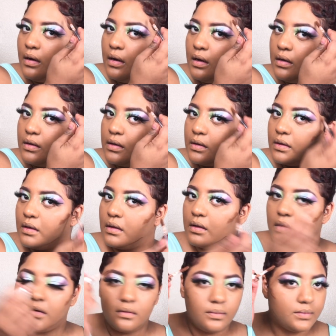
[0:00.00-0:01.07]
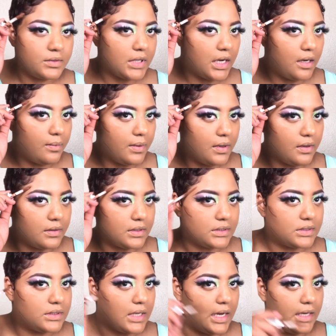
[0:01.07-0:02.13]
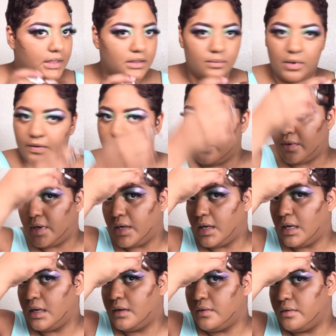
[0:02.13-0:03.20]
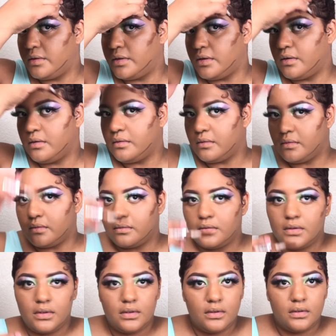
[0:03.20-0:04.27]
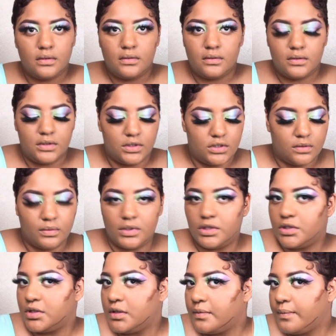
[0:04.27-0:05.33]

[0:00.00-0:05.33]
And just a little tiny bit on the sides of my forehead, not on the whole situation.